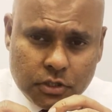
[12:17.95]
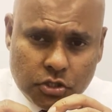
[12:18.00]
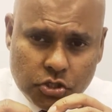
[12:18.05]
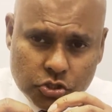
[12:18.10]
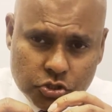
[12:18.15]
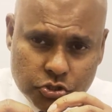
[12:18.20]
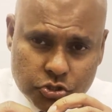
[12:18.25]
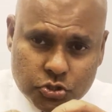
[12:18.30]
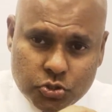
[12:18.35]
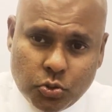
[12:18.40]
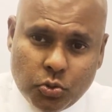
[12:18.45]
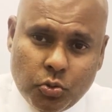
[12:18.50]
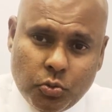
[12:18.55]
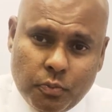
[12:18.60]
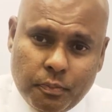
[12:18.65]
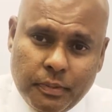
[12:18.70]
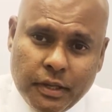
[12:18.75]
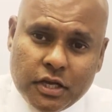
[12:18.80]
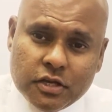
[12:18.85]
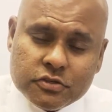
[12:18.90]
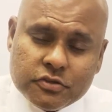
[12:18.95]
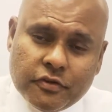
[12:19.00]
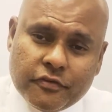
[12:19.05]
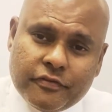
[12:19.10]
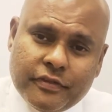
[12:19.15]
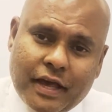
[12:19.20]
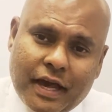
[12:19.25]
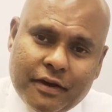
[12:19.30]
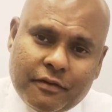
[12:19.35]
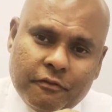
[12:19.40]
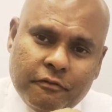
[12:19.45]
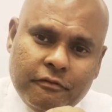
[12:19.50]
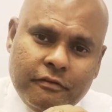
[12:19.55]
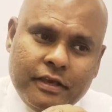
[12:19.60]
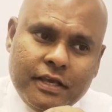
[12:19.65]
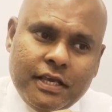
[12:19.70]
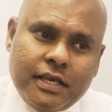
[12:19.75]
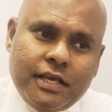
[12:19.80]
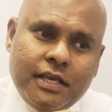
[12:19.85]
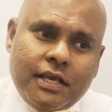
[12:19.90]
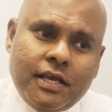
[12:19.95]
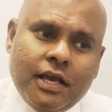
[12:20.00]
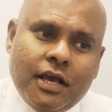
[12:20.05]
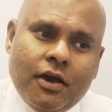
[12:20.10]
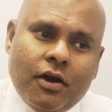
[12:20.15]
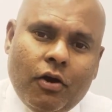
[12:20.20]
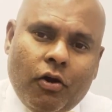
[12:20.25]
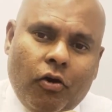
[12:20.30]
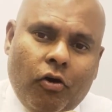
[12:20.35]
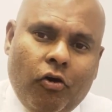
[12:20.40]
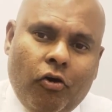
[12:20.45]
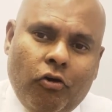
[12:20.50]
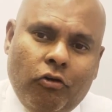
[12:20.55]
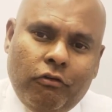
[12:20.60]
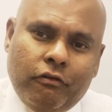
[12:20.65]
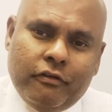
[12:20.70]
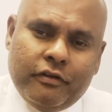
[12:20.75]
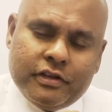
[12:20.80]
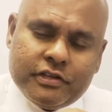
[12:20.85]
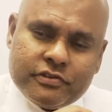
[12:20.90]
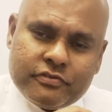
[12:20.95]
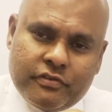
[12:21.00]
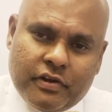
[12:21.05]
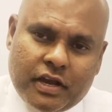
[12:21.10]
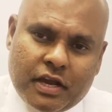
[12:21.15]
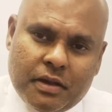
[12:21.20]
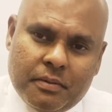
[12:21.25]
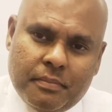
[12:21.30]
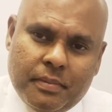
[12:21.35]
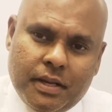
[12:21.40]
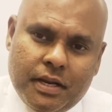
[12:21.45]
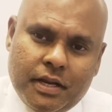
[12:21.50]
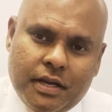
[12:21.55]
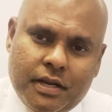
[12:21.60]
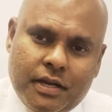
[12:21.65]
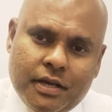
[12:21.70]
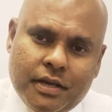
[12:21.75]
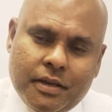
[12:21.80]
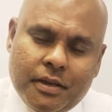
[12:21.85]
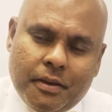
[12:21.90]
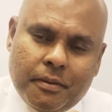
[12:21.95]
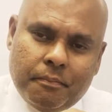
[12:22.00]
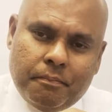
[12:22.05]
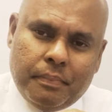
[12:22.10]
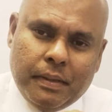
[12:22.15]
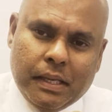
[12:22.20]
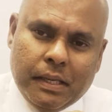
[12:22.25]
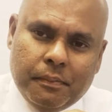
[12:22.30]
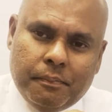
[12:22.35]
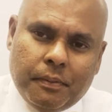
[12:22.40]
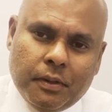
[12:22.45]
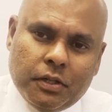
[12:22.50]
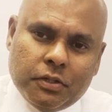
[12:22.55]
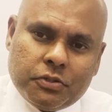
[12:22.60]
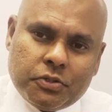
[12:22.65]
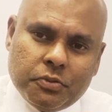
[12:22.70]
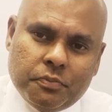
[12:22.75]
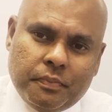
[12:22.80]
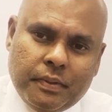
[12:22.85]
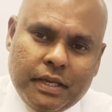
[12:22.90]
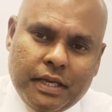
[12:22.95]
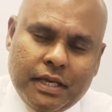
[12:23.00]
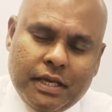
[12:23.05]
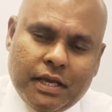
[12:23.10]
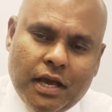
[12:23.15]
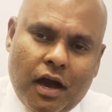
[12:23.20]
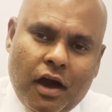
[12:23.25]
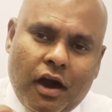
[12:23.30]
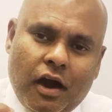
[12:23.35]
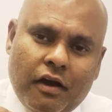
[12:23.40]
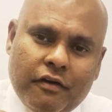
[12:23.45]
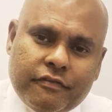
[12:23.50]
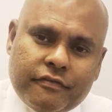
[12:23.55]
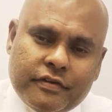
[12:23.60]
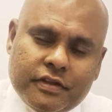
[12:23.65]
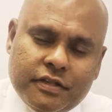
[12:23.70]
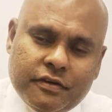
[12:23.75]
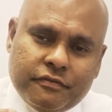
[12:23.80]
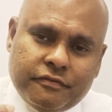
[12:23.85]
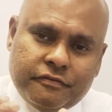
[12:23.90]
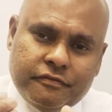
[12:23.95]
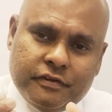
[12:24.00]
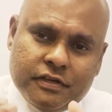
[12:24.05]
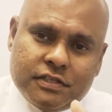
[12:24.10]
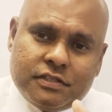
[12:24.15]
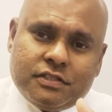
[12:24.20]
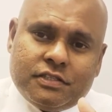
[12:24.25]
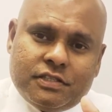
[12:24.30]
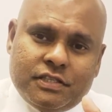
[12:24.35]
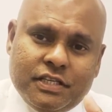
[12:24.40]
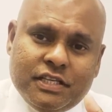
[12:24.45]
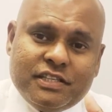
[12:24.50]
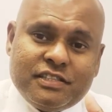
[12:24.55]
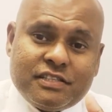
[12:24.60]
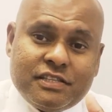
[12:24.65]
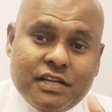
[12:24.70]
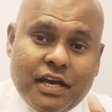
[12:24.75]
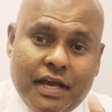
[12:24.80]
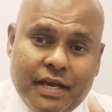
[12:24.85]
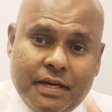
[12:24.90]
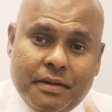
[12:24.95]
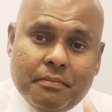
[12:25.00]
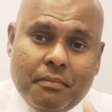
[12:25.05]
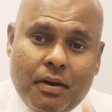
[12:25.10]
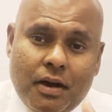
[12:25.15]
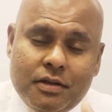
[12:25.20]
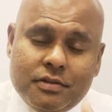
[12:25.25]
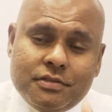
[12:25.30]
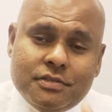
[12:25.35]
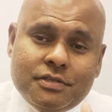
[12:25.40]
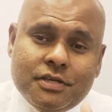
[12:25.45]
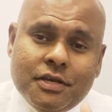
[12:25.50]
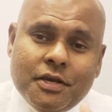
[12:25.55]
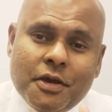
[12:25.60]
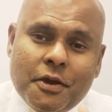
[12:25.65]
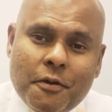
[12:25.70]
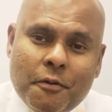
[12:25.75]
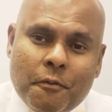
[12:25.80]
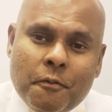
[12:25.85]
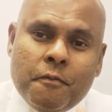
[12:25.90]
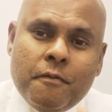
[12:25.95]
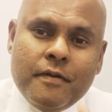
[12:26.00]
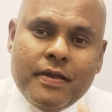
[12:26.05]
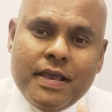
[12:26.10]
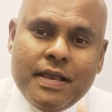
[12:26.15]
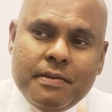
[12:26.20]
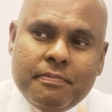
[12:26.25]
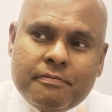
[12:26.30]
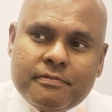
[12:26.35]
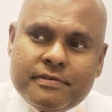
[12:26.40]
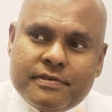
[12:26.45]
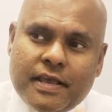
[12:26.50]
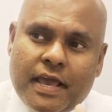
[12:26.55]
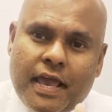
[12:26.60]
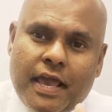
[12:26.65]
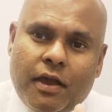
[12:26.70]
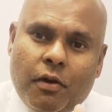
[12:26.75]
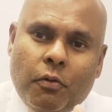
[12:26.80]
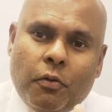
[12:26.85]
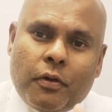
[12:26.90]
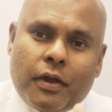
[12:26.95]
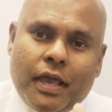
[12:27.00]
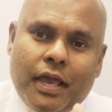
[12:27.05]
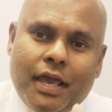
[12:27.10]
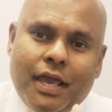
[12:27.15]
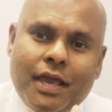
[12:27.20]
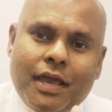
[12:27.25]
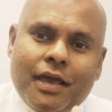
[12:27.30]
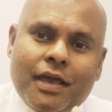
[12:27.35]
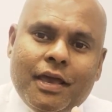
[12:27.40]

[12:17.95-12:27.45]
So because of that, we always recommend people to be, after the first 6-9 months, we say, okay,